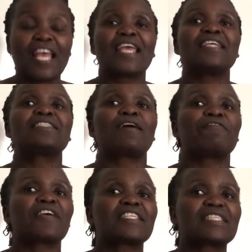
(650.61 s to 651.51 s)
it
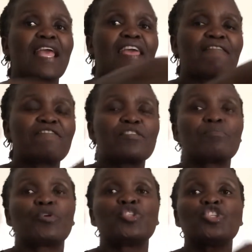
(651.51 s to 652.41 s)
affects
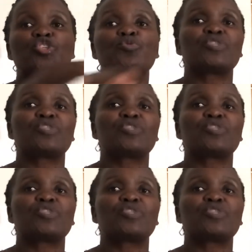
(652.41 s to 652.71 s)
everybody you